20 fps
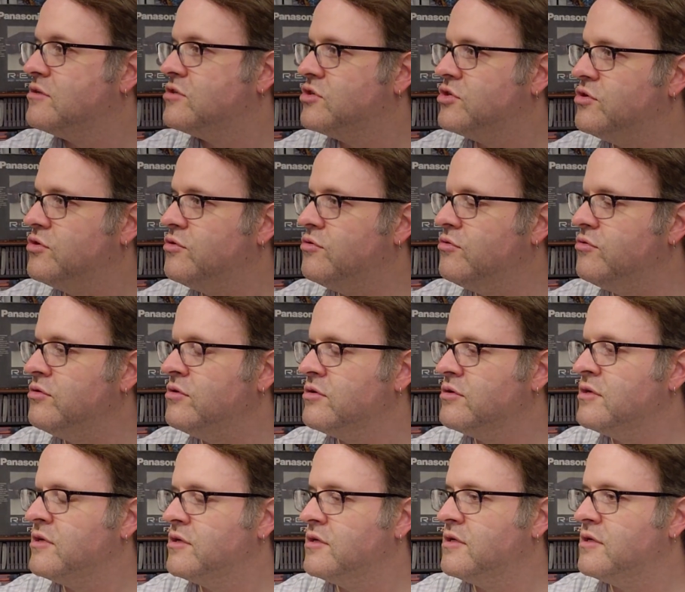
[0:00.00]
2
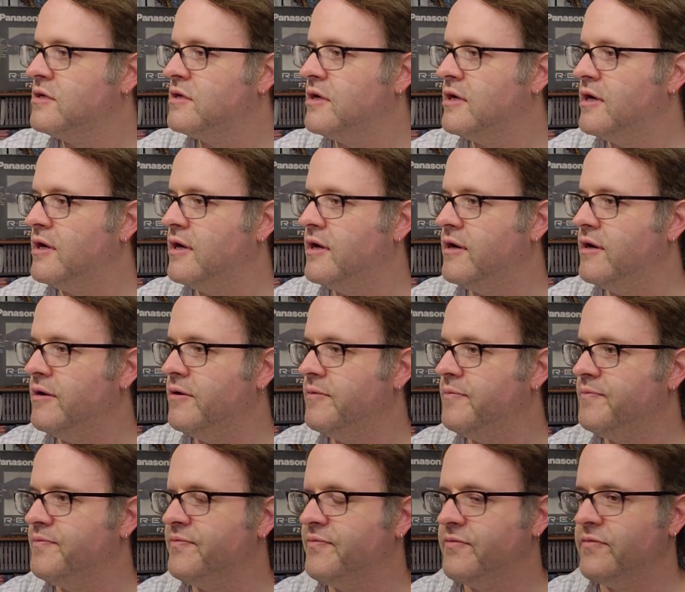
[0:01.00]

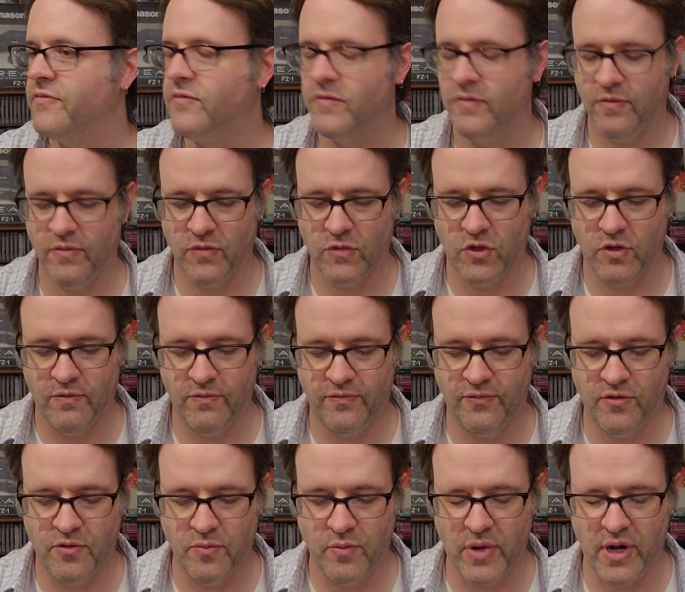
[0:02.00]

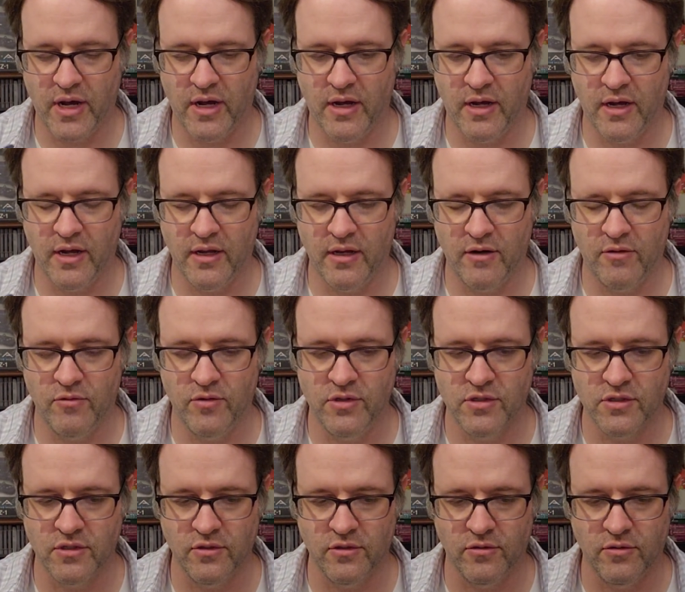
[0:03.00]
for my
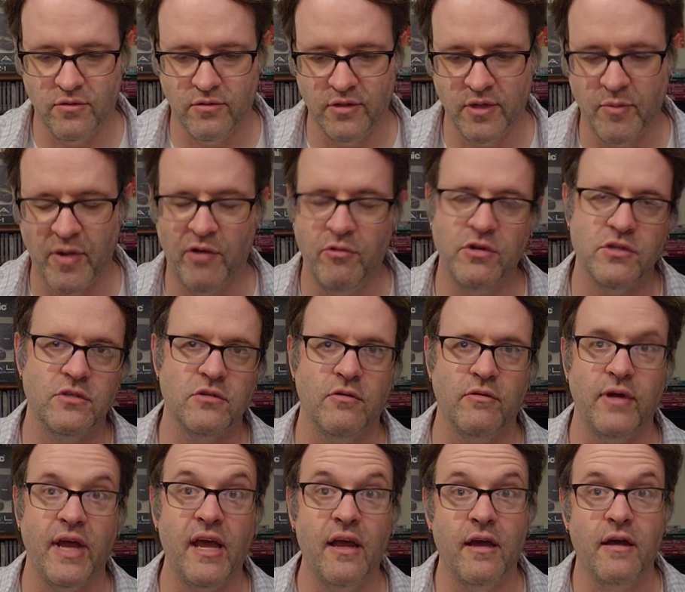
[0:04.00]
original
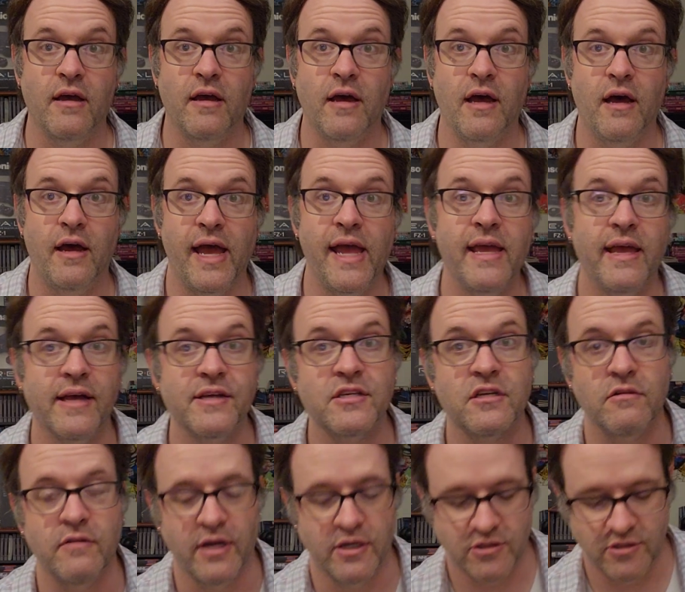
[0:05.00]
AES
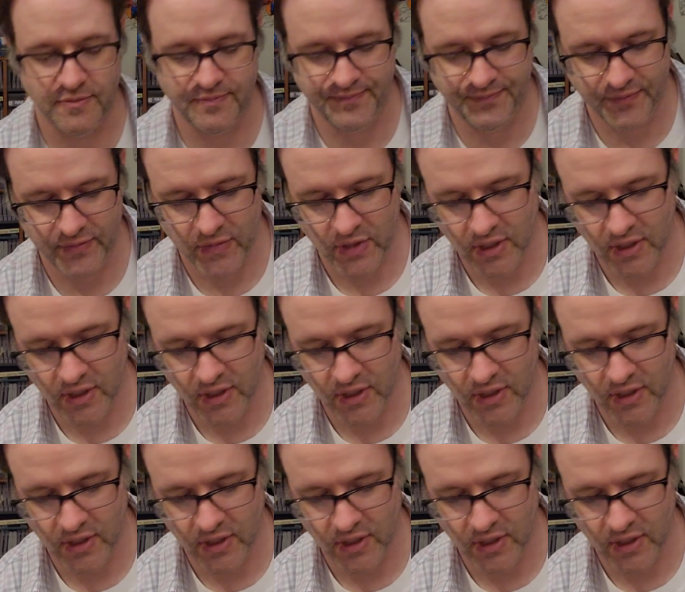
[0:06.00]
collection.